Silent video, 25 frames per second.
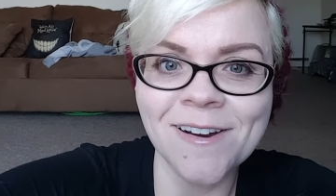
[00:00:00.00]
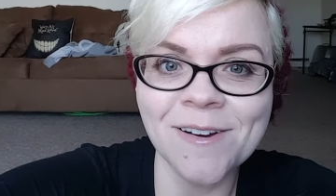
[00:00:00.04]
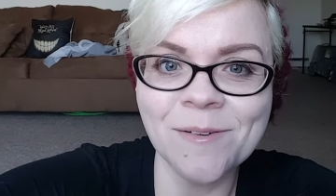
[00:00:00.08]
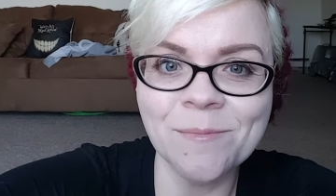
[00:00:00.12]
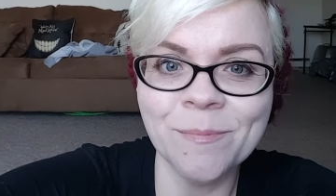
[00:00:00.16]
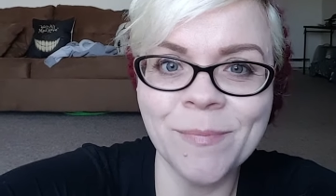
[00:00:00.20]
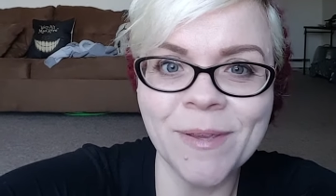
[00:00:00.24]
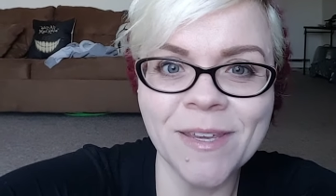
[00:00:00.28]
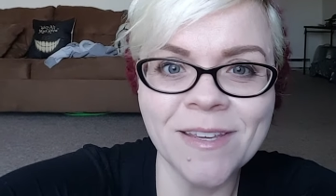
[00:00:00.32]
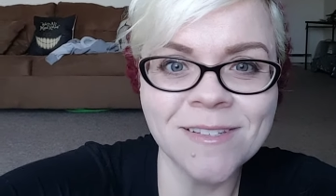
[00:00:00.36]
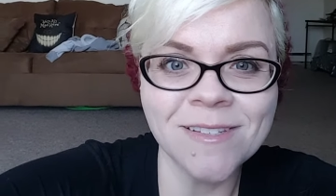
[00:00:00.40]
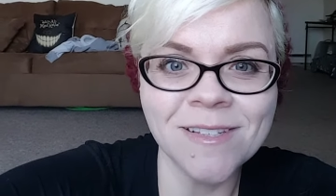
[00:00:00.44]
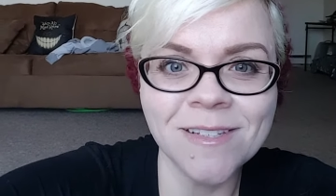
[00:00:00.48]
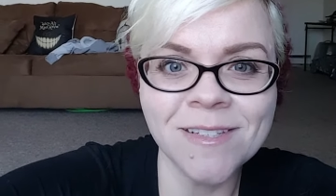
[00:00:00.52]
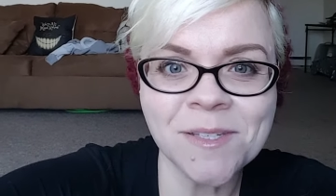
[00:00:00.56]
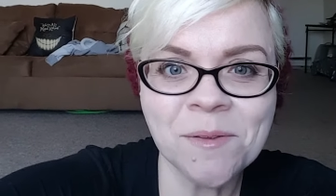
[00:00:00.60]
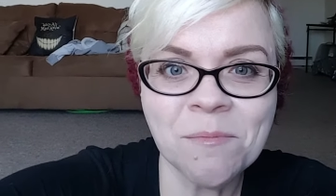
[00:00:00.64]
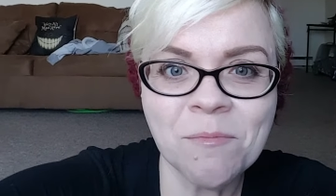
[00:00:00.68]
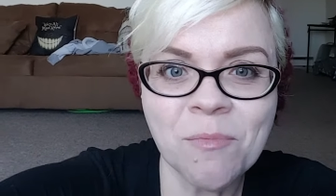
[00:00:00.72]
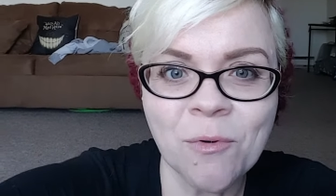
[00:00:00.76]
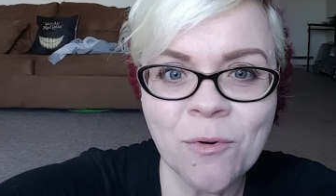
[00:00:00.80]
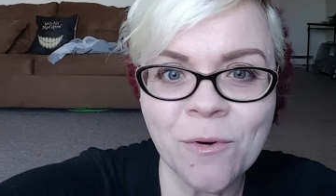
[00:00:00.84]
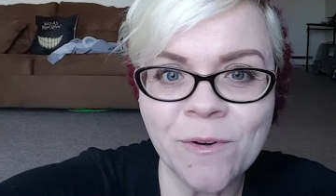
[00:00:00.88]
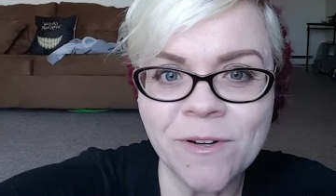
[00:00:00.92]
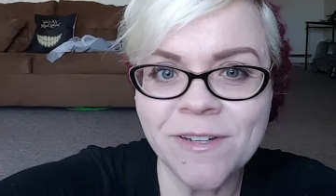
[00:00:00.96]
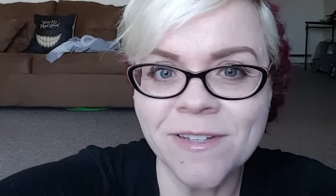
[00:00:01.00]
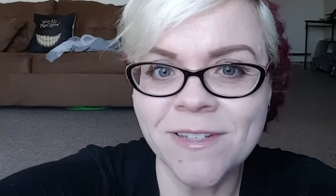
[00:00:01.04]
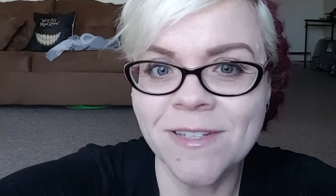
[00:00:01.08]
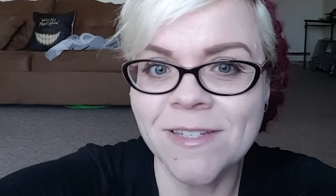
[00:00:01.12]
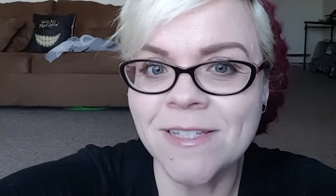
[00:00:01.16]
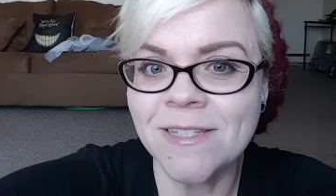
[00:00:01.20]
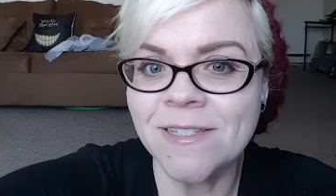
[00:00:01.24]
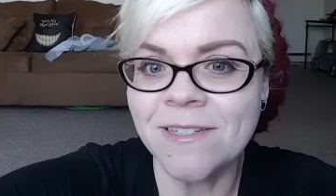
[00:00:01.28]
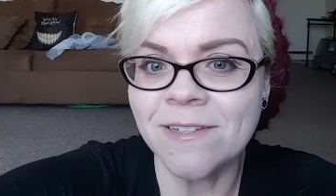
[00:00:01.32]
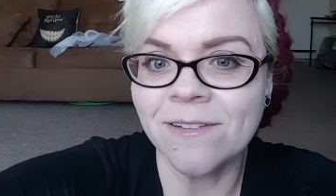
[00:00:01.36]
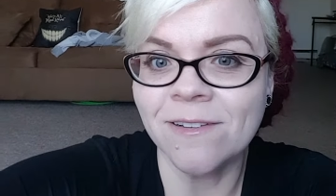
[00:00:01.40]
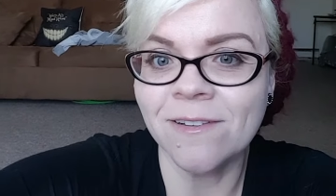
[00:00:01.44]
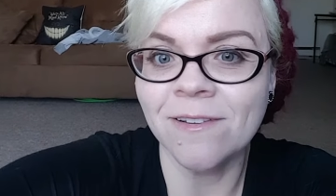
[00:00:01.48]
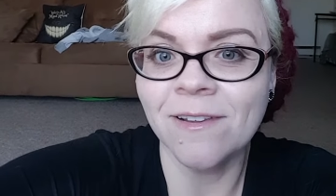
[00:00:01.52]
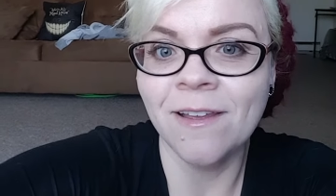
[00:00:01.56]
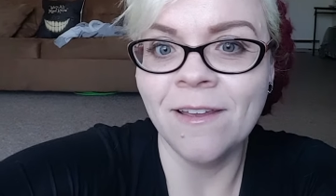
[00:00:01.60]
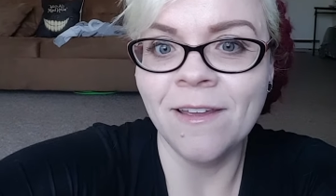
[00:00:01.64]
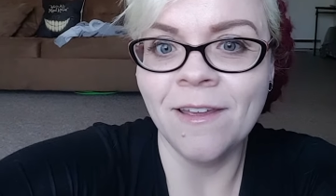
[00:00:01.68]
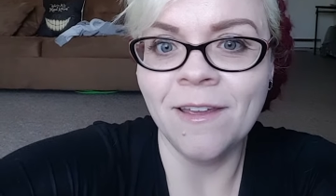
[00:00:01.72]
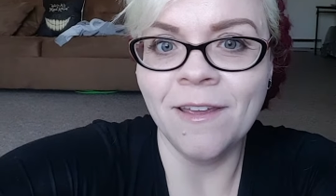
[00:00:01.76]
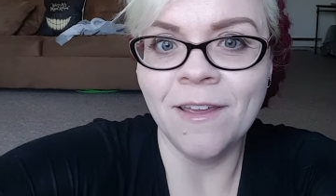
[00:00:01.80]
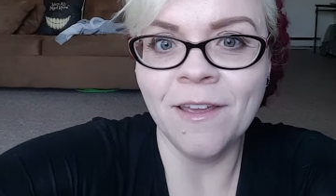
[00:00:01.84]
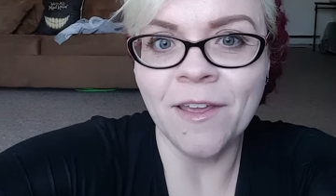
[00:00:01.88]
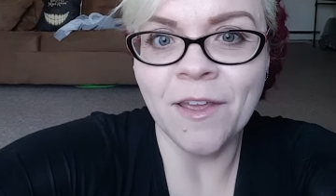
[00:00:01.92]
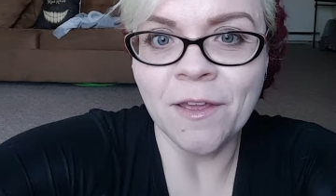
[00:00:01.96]
because it's important to still
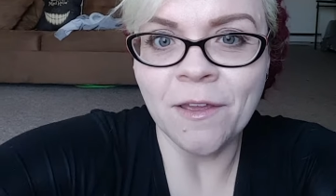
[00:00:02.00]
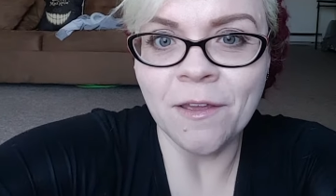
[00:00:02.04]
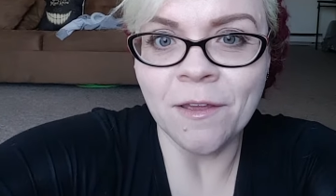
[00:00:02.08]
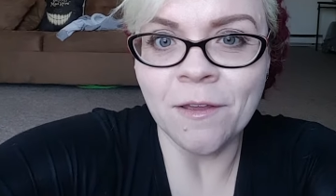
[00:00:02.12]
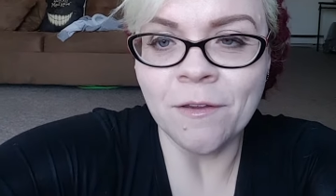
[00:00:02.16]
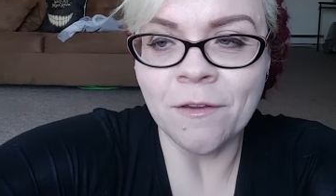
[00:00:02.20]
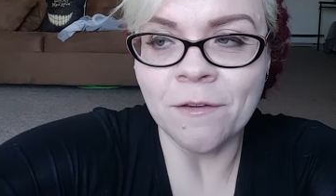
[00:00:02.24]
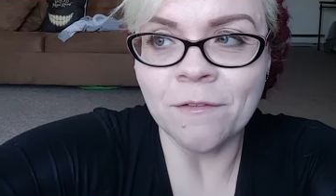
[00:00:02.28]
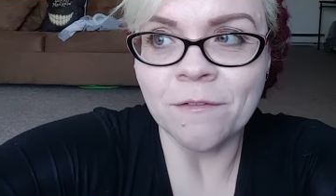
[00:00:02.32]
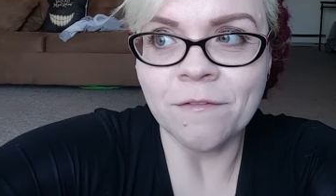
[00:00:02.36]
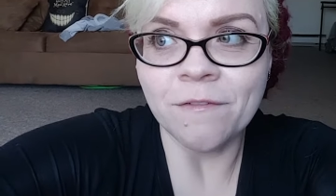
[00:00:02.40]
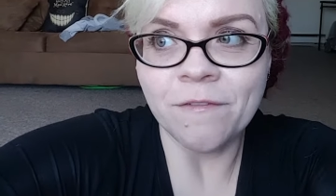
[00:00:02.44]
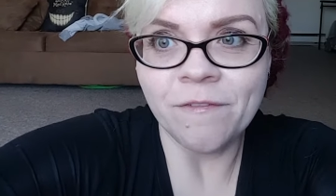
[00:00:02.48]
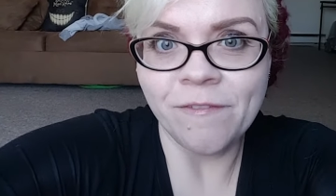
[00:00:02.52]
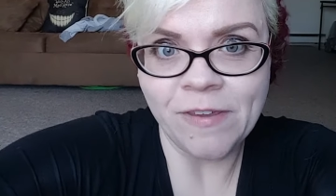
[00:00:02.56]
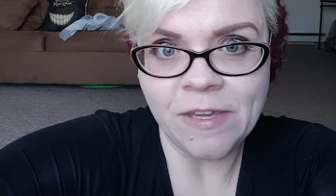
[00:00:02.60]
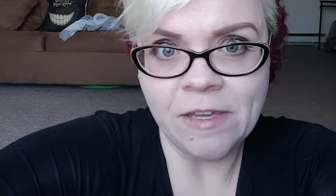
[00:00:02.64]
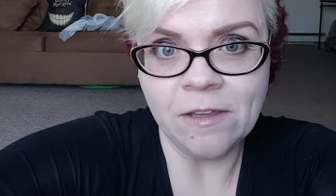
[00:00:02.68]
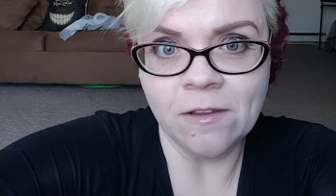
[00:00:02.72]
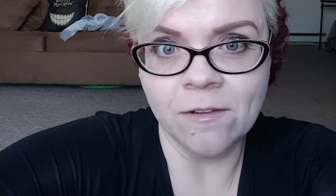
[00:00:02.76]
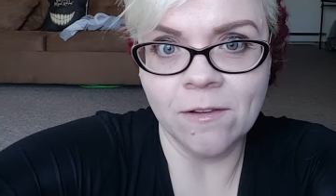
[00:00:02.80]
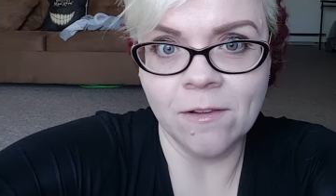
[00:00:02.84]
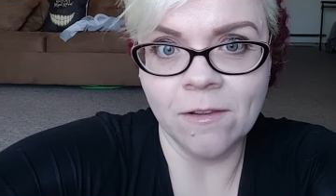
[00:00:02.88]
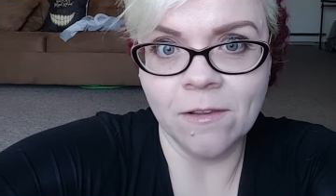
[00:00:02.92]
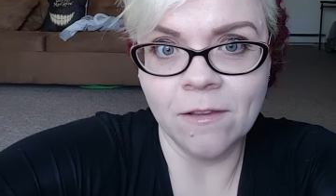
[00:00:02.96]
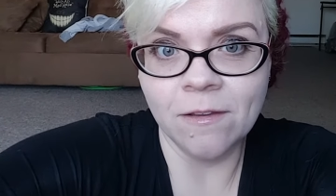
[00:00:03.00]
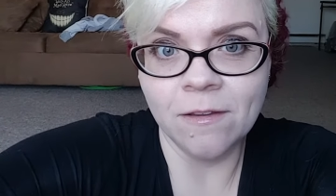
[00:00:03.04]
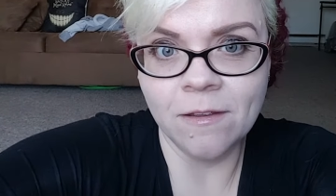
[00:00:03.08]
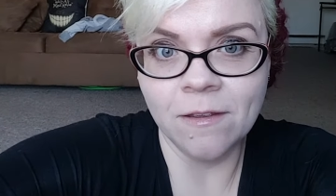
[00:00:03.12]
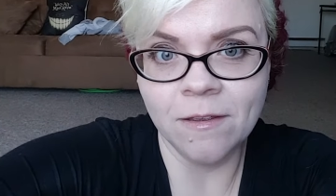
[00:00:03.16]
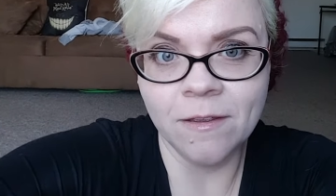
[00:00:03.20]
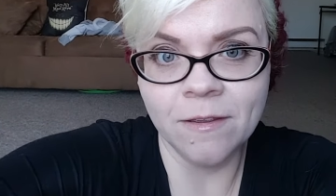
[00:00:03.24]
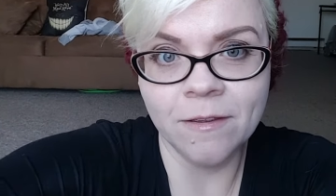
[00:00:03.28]
feel